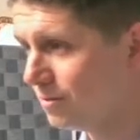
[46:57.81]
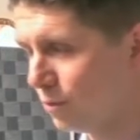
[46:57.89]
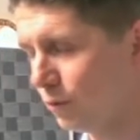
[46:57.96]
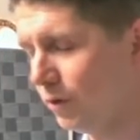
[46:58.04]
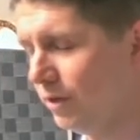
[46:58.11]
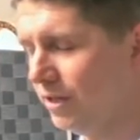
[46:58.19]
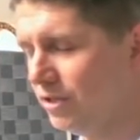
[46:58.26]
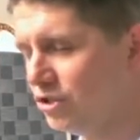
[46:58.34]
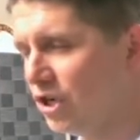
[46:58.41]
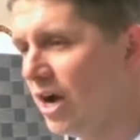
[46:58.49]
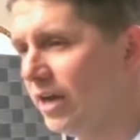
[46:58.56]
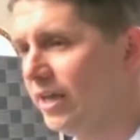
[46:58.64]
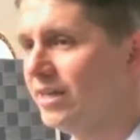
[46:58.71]
But really,
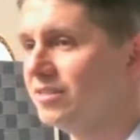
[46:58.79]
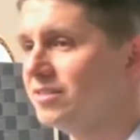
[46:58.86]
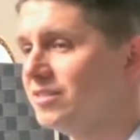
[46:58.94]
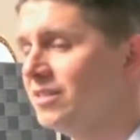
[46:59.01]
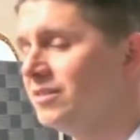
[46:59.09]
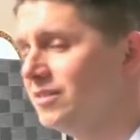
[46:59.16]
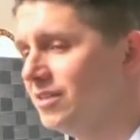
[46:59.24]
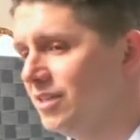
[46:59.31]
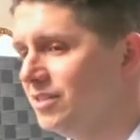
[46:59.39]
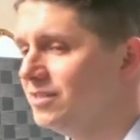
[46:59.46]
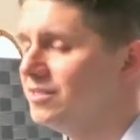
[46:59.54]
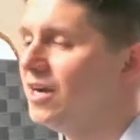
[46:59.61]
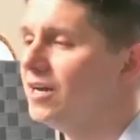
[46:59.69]
Johnny has sins that
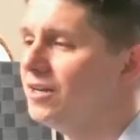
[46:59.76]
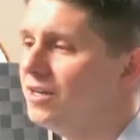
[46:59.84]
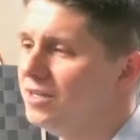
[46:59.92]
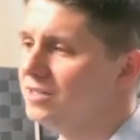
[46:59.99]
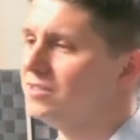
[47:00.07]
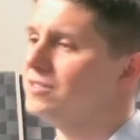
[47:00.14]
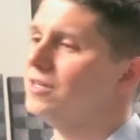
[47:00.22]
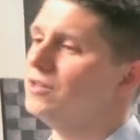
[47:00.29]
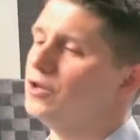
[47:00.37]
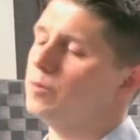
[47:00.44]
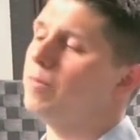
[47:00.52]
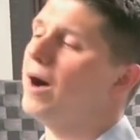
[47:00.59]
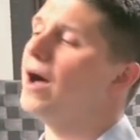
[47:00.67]
he's done, and he's,
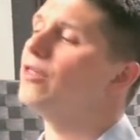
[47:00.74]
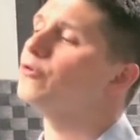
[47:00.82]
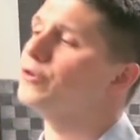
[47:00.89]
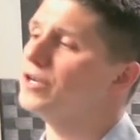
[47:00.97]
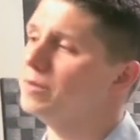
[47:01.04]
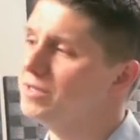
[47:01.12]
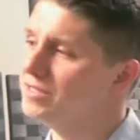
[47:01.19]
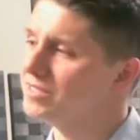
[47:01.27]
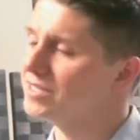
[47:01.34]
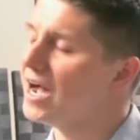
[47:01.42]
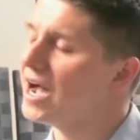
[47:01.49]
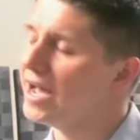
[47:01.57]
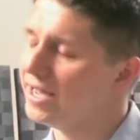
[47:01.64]
they're bothering him
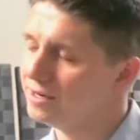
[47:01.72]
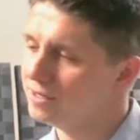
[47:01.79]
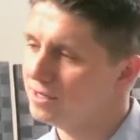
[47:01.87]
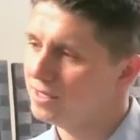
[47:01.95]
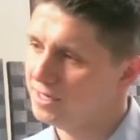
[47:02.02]
inside,